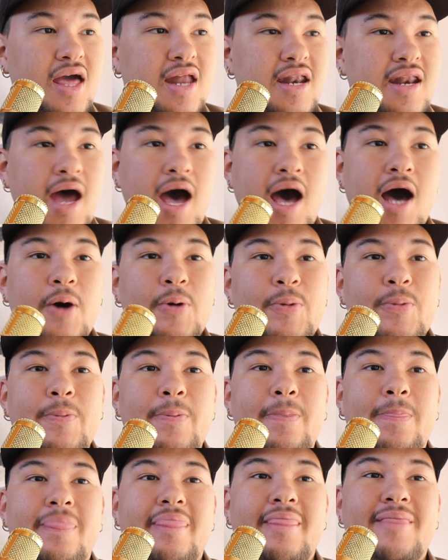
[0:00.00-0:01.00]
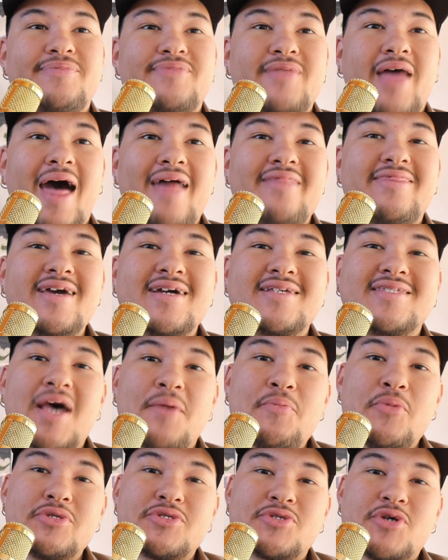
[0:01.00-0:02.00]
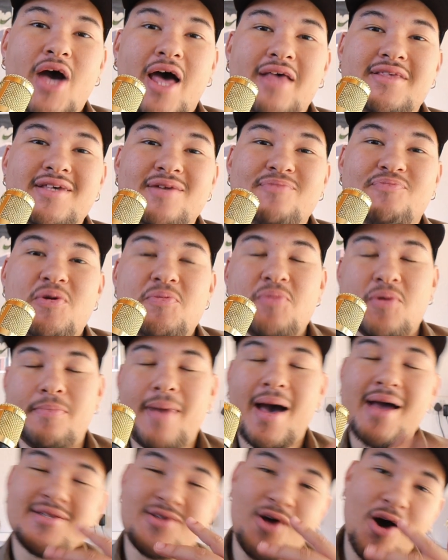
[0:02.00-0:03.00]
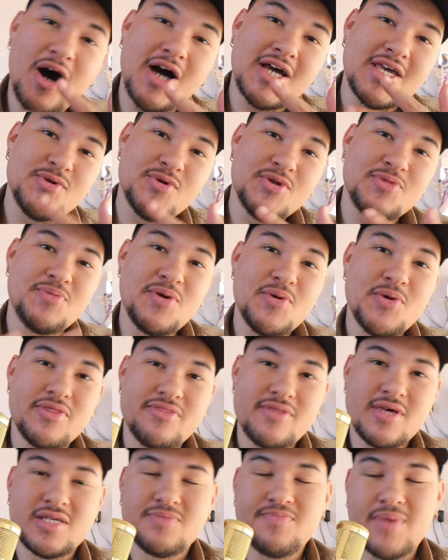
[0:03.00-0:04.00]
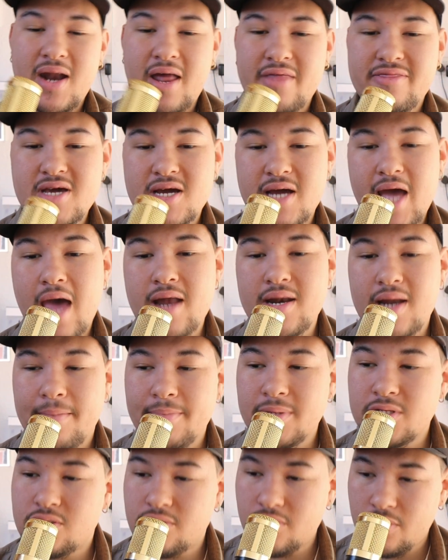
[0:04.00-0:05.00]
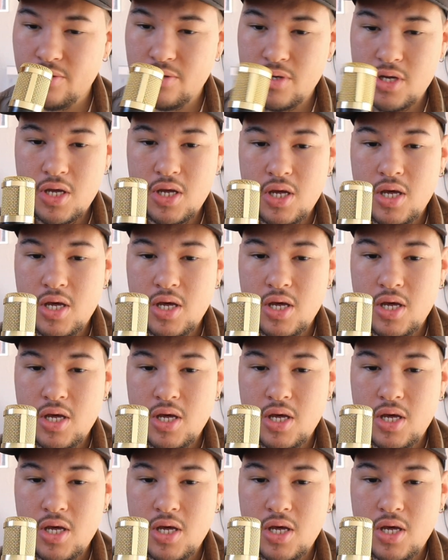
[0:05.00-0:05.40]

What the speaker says: now I think people might argue with me with this, but I think at number 2